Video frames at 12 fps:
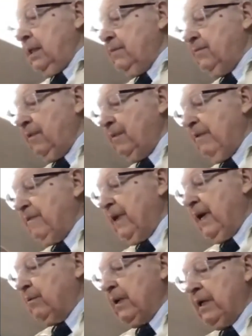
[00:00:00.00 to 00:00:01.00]
let me
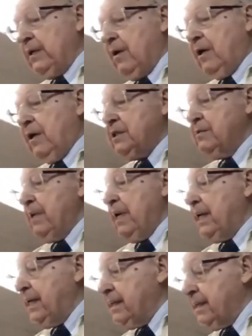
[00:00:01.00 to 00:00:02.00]
find where he talks
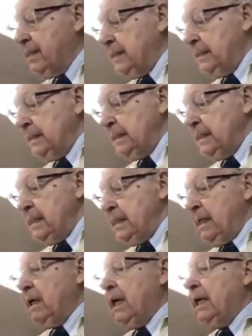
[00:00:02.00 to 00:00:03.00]
about here.
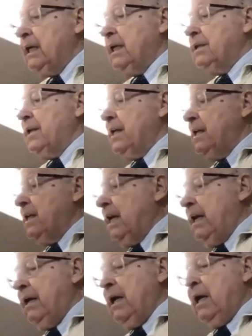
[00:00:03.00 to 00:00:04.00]
All right, and then
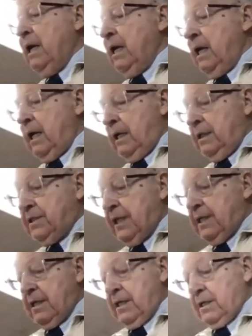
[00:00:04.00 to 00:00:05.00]
he, he
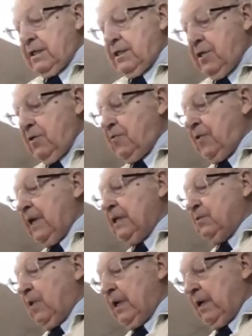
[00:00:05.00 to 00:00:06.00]
said the two
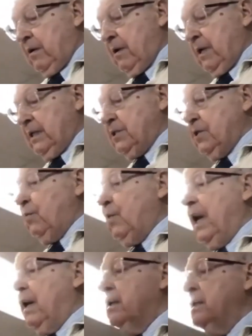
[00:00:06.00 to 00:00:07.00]
things weren't going so
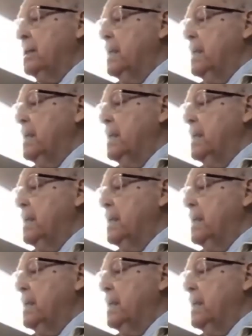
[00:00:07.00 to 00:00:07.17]
well